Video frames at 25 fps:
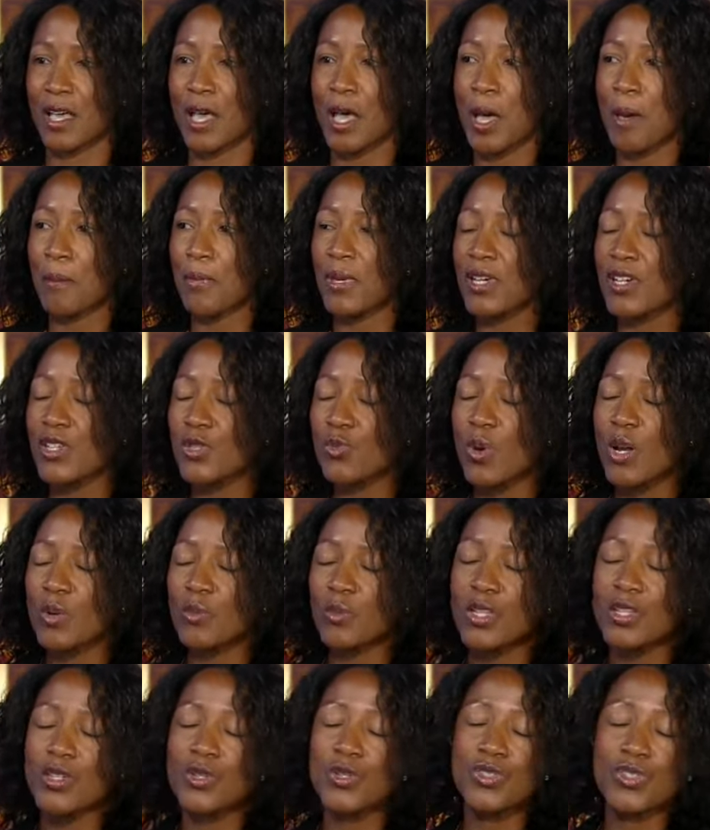Because when we
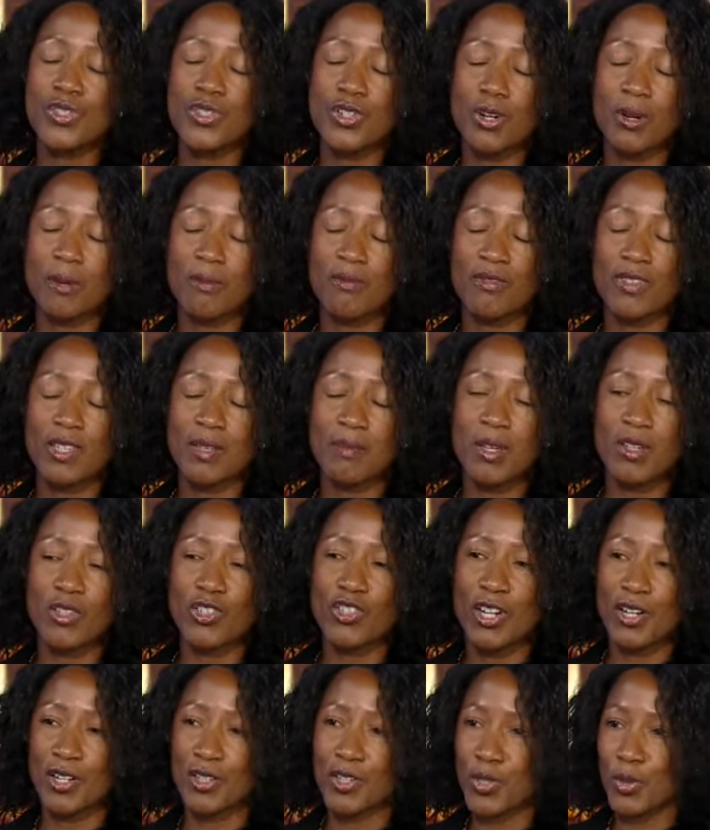use the term female
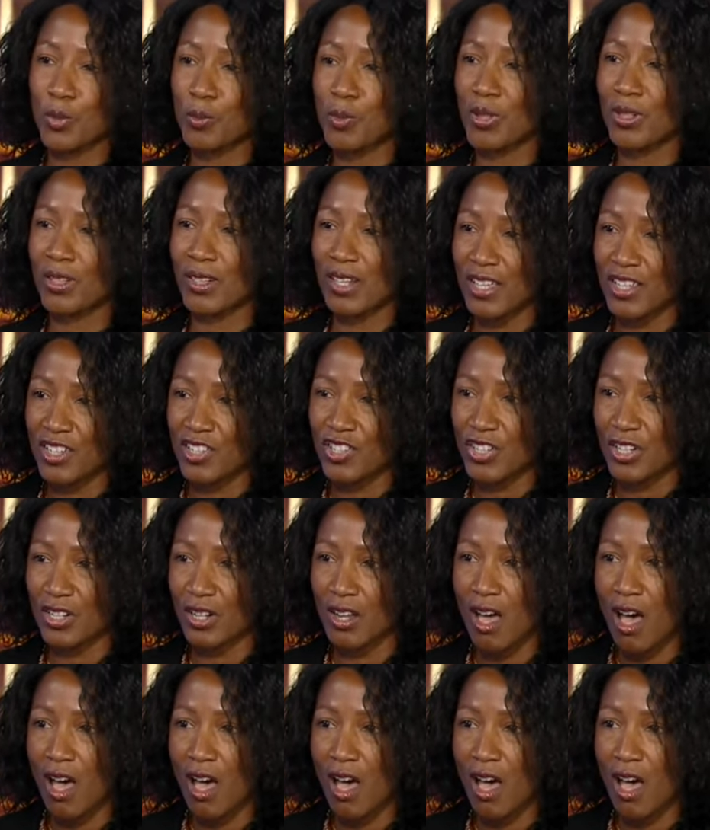genital mutilation,